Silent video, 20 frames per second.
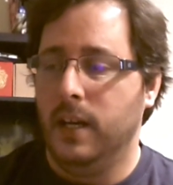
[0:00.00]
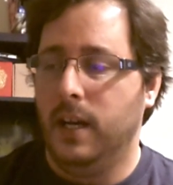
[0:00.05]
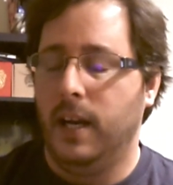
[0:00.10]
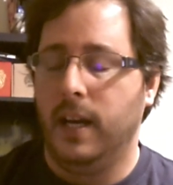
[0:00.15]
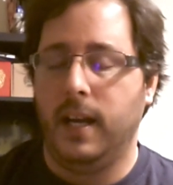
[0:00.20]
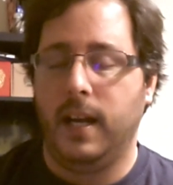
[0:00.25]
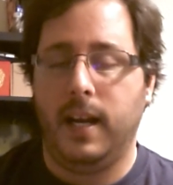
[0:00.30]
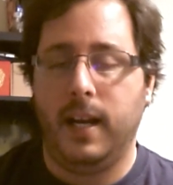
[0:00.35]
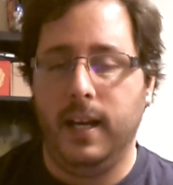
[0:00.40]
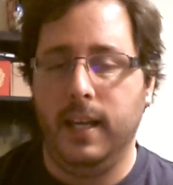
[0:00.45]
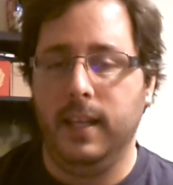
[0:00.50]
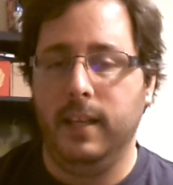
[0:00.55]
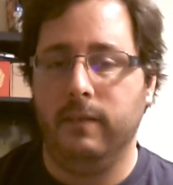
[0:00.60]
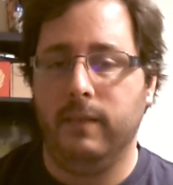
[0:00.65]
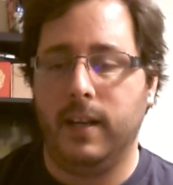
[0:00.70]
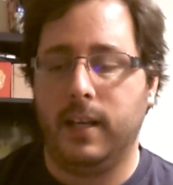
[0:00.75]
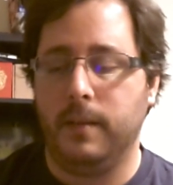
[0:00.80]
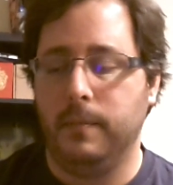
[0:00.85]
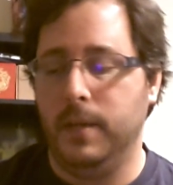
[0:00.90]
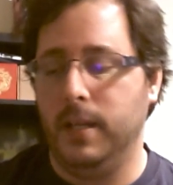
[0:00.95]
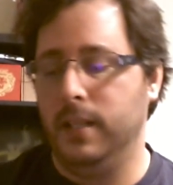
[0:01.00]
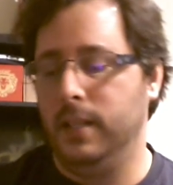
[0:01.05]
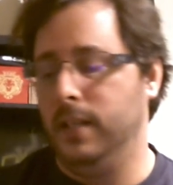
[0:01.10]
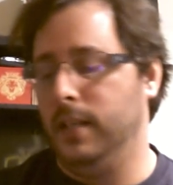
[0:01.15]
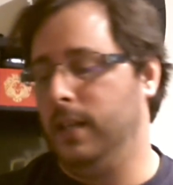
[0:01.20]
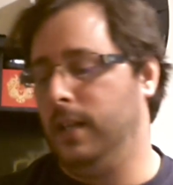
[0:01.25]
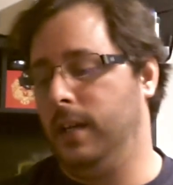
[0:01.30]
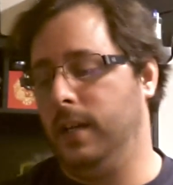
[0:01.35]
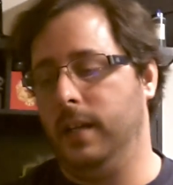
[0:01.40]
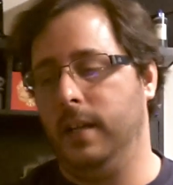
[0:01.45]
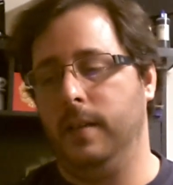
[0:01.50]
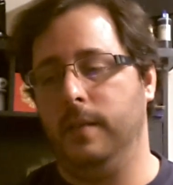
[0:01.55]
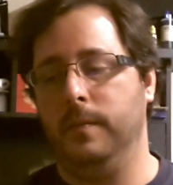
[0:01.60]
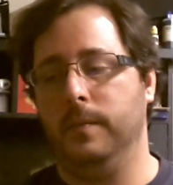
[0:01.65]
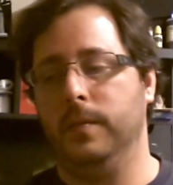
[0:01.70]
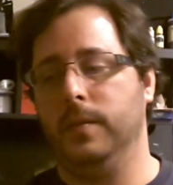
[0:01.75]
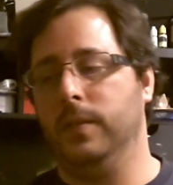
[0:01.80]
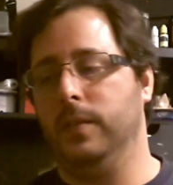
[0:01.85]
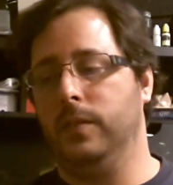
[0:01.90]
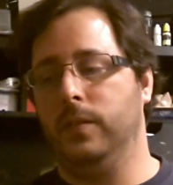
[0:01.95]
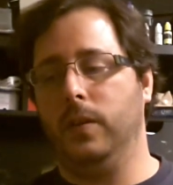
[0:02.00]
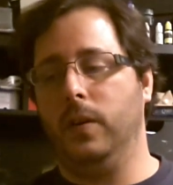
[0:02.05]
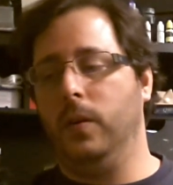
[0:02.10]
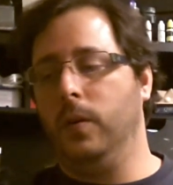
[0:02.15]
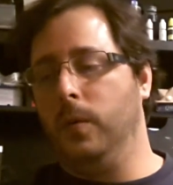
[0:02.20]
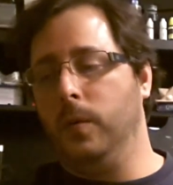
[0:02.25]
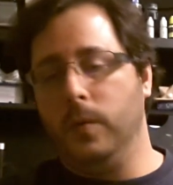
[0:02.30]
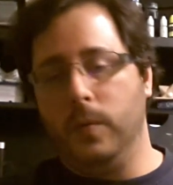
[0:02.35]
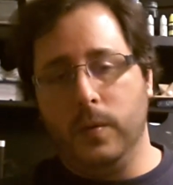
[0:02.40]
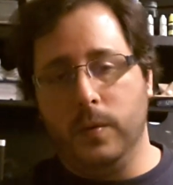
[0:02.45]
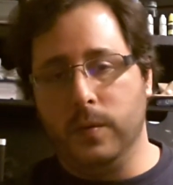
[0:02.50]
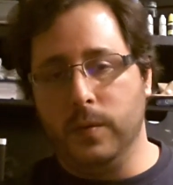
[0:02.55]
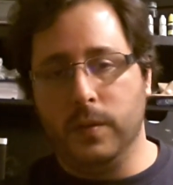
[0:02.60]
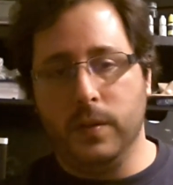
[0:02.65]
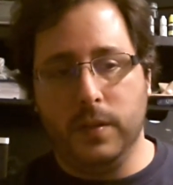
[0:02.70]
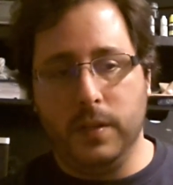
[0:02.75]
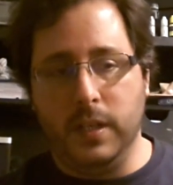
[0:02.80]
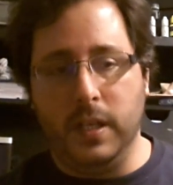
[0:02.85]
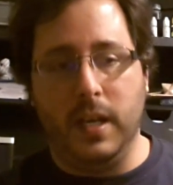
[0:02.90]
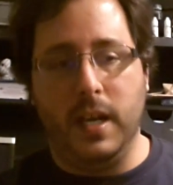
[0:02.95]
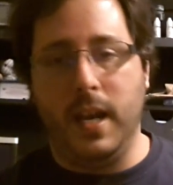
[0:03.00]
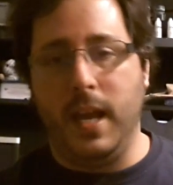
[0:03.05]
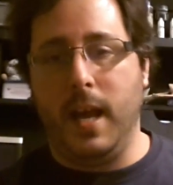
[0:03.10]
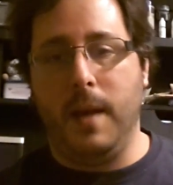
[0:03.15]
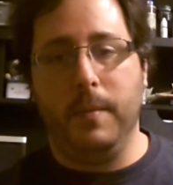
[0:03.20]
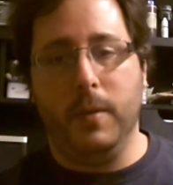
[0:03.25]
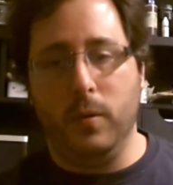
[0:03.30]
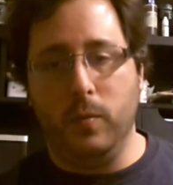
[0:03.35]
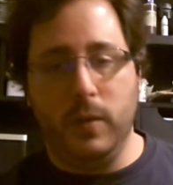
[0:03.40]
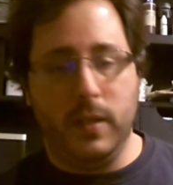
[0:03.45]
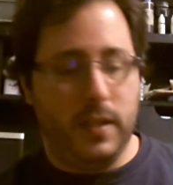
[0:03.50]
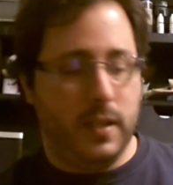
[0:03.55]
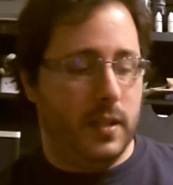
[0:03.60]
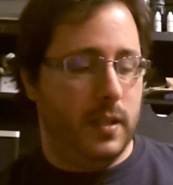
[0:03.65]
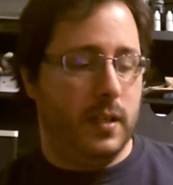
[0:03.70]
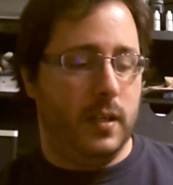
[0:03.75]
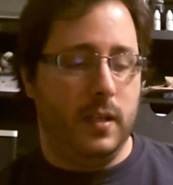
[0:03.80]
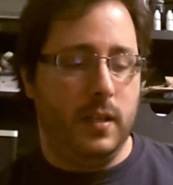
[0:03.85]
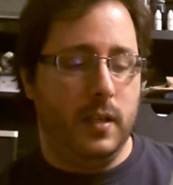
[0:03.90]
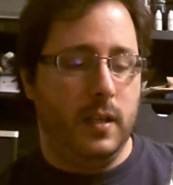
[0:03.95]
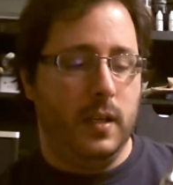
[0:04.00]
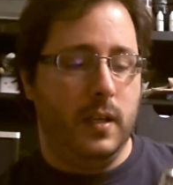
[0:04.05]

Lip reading: I highly recommend it. I am so enamored with it.